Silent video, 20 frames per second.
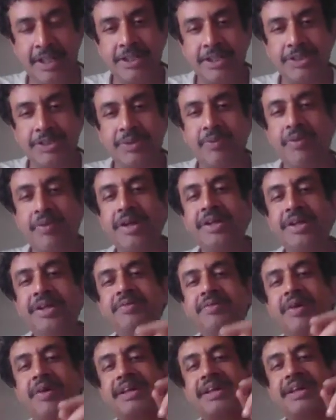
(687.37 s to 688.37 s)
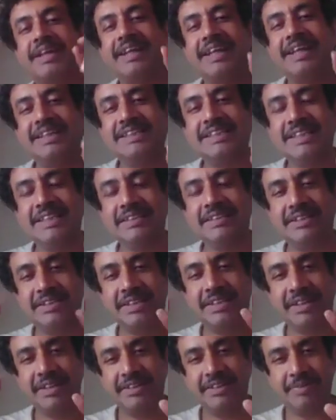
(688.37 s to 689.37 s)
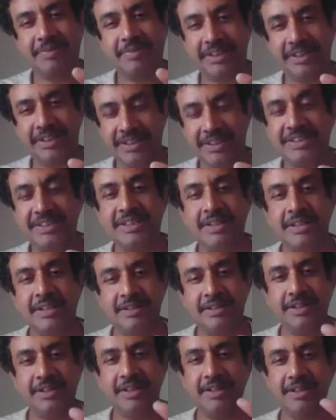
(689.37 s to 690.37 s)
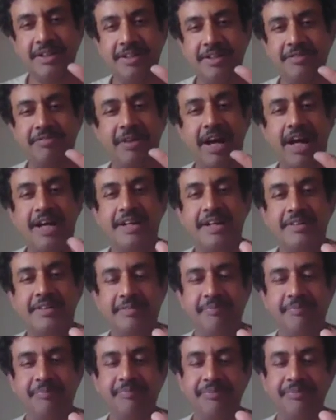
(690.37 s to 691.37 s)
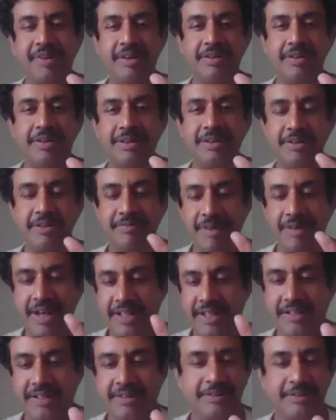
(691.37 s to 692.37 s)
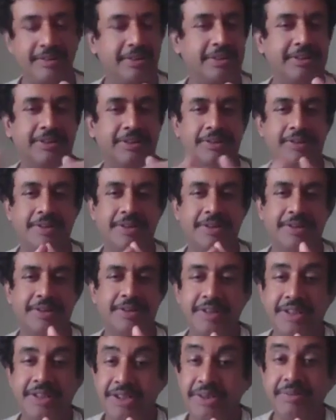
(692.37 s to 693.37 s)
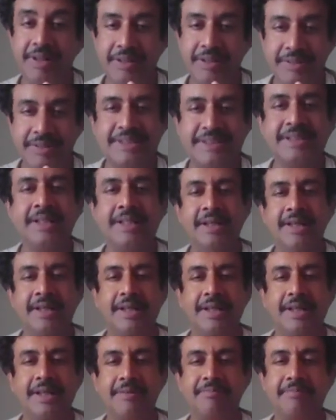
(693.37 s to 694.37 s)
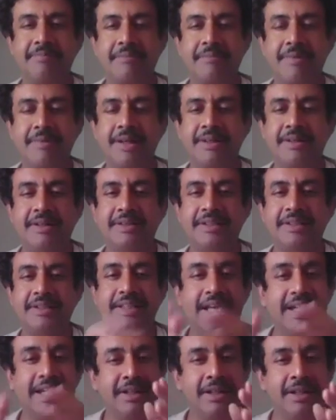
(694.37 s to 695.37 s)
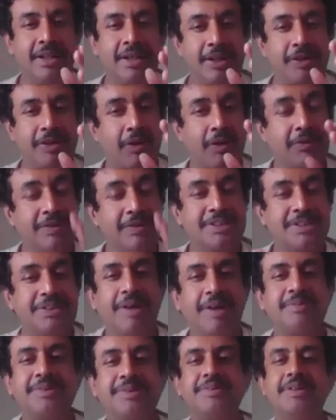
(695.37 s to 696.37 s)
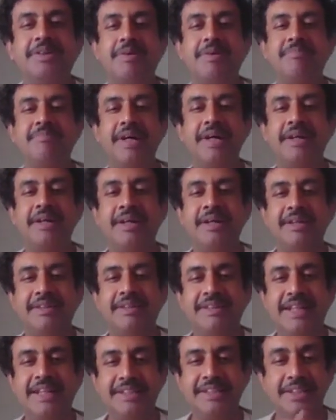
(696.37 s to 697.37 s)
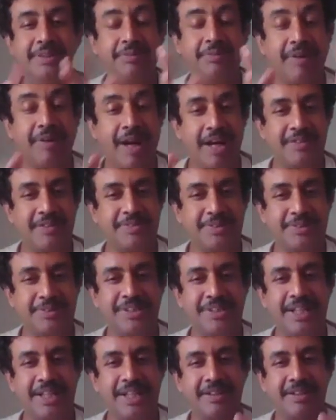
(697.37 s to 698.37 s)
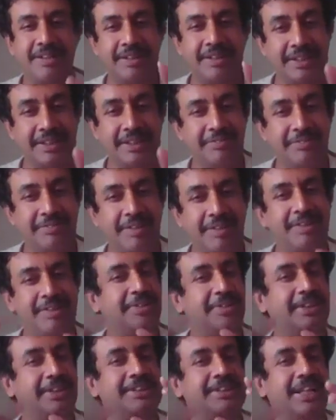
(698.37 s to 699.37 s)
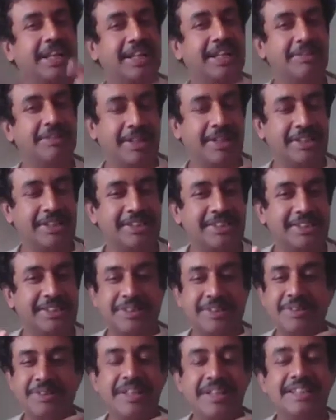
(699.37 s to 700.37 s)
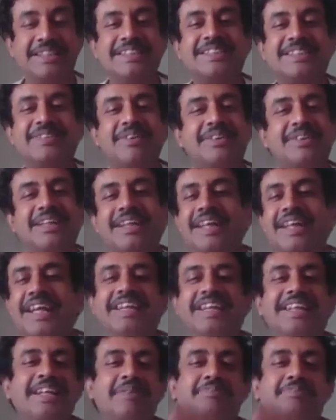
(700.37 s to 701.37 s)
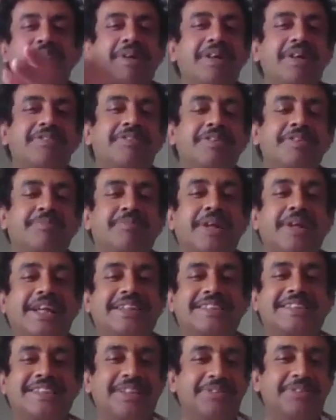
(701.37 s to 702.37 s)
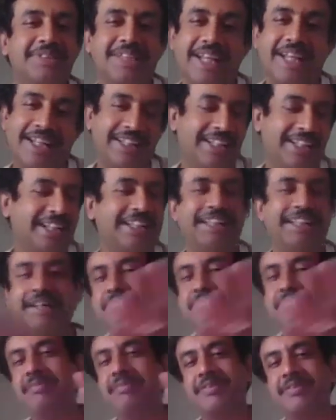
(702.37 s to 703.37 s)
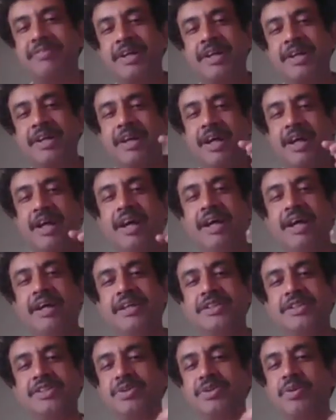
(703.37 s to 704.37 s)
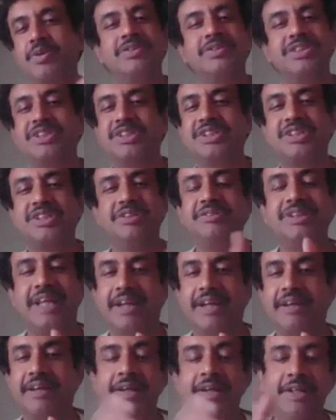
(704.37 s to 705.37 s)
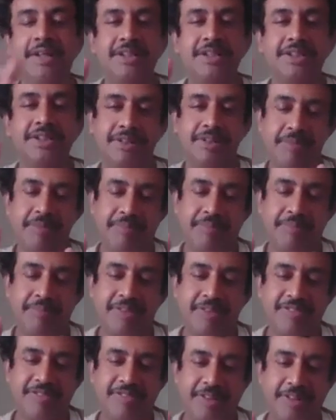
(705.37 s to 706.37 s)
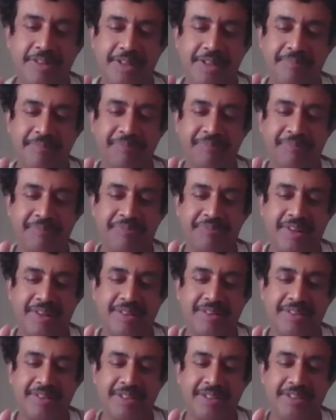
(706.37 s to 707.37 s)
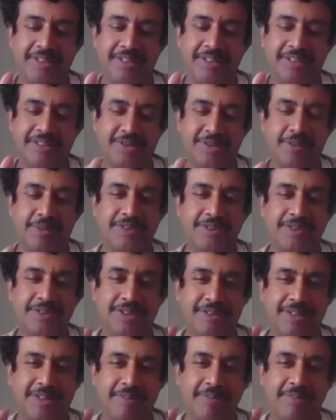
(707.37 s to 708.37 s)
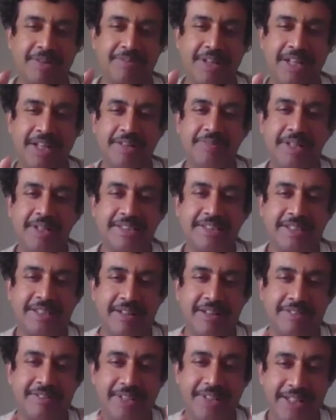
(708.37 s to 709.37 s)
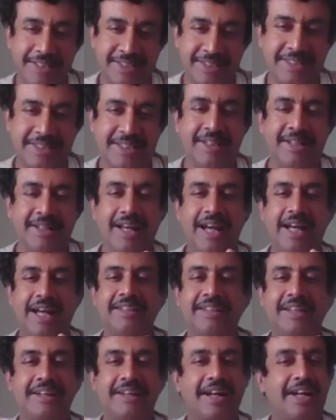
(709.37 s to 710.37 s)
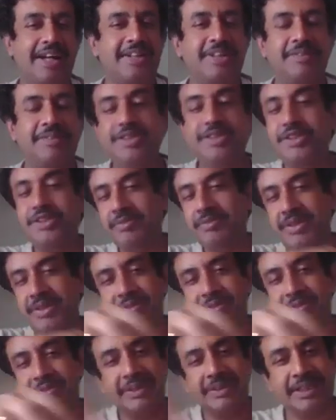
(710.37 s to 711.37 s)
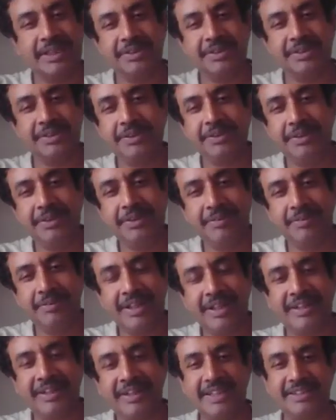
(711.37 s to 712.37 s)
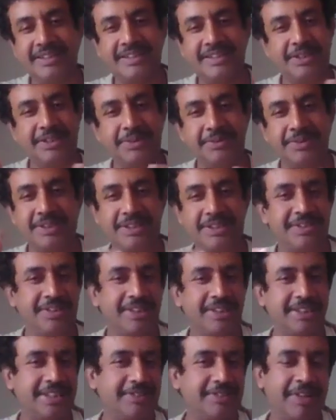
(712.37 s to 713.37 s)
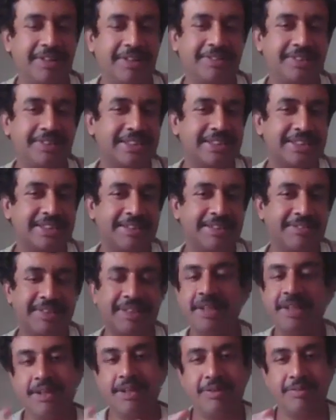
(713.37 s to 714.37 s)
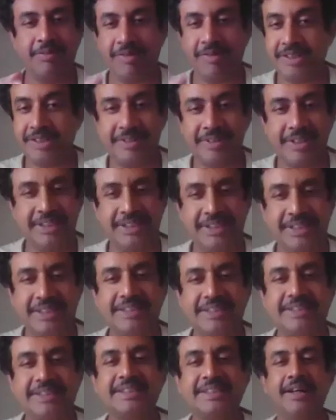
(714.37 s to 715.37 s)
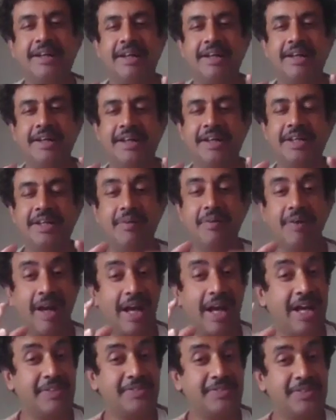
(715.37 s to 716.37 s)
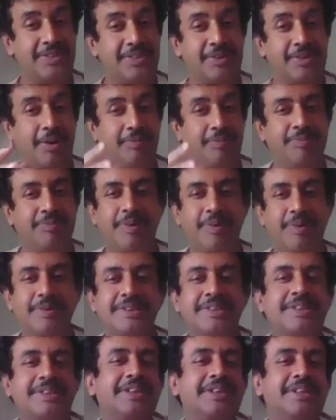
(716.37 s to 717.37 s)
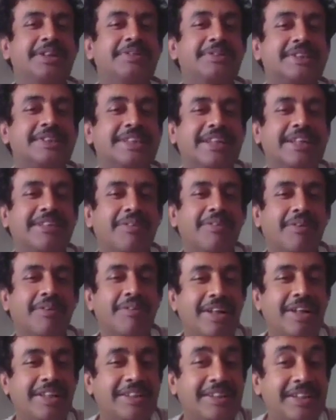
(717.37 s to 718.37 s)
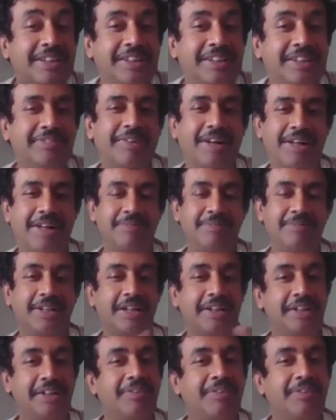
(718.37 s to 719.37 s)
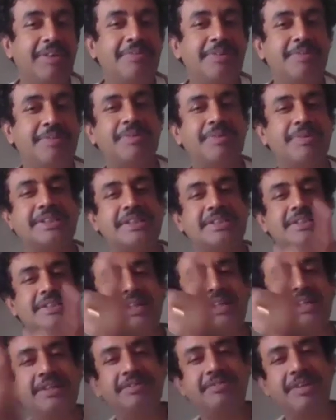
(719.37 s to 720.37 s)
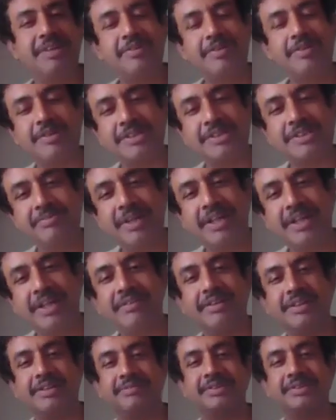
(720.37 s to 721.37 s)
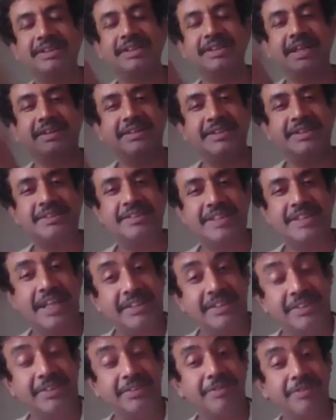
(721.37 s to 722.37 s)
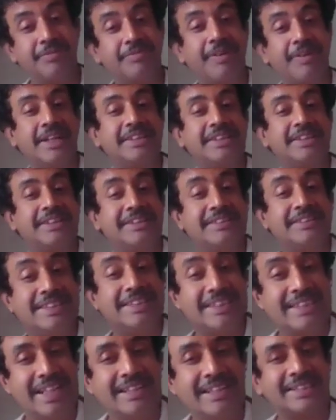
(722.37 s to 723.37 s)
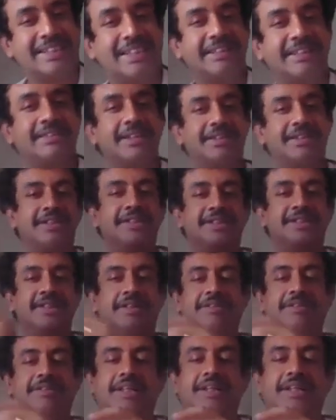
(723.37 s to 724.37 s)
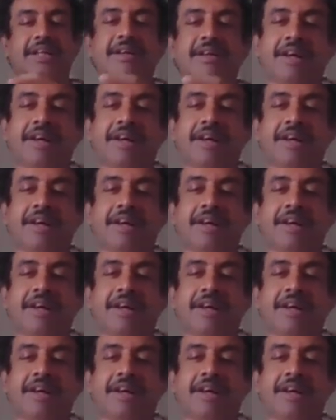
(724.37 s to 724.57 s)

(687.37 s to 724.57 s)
So when you are creating the vedis, the fire, um, the firing uh, uh, rituals, um, uh, then always you have to remember that you have to take 35 different elements so it is not that any number of bricks you take any number of uh, stones you take so number of um, uh, uh stones or number of elements are fixed and the kind of geometries that it, you will create C2, C3, C5, C7, or whatever it is, uh, you have to compose using only 35. 35 represents 35 cosmic rhythms that, is, that you find in details in the Trisamhita.